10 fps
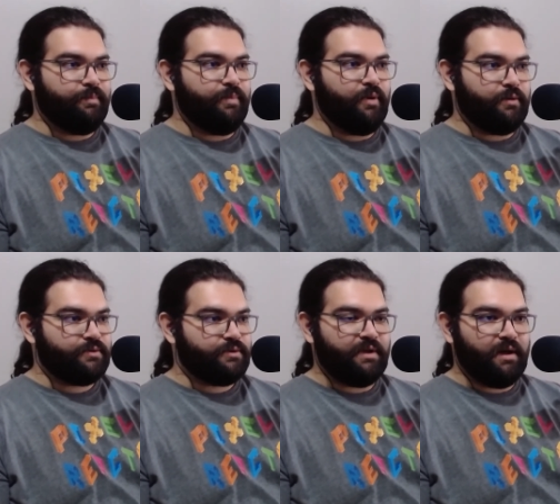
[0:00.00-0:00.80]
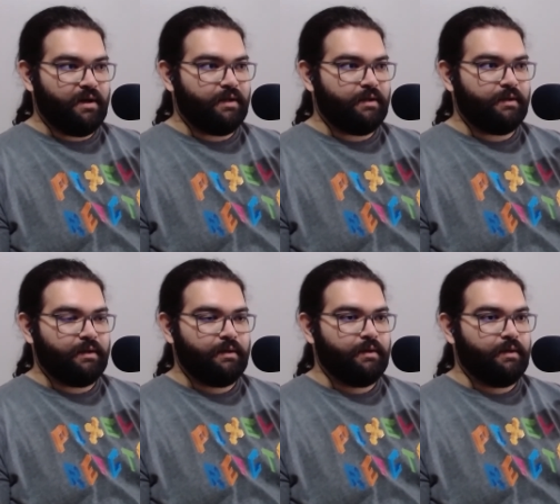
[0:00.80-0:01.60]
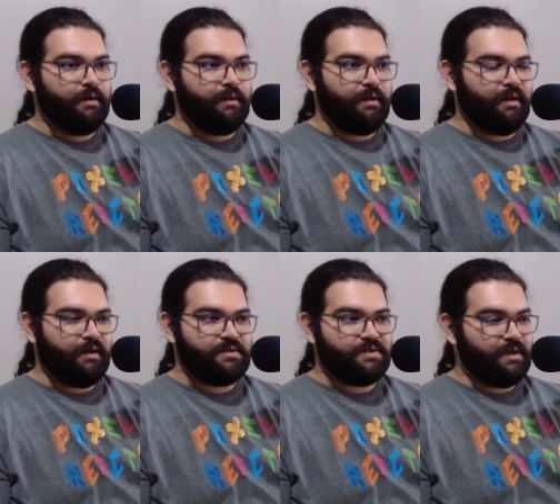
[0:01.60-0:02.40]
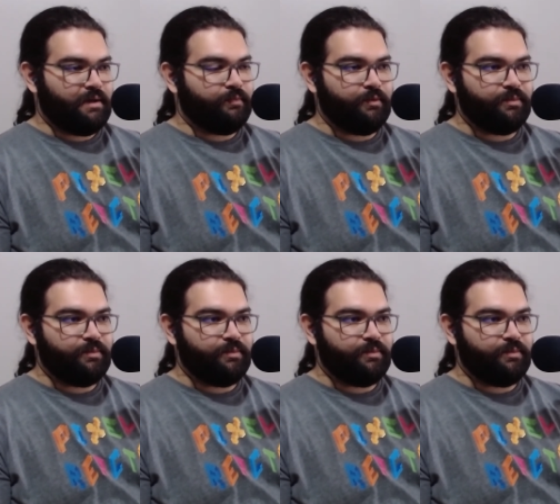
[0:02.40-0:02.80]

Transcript: birds dying, and that sound from the